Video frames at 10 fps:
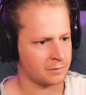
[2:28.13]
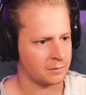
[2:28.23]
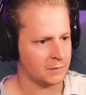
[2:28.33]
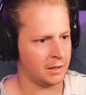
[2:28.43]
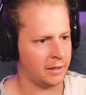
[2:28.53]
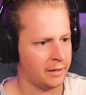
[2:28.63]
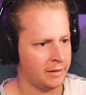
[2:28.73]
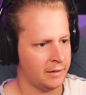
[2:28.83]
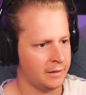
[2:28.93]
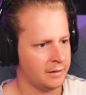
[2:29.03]
boys yeah. are
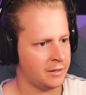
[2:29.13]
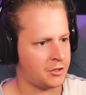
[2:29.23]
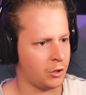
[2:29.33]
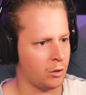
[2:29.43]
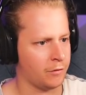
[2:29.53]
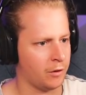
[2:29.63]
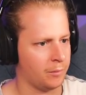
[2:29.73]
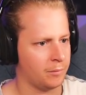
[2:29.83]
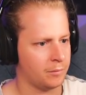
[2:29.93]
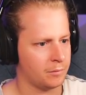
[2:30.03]
seeing shit. There's two
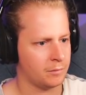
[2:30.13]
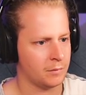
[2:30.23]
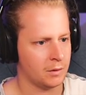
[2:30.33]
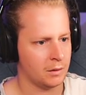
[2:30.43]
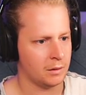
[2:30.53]
of them! Ah! Ah!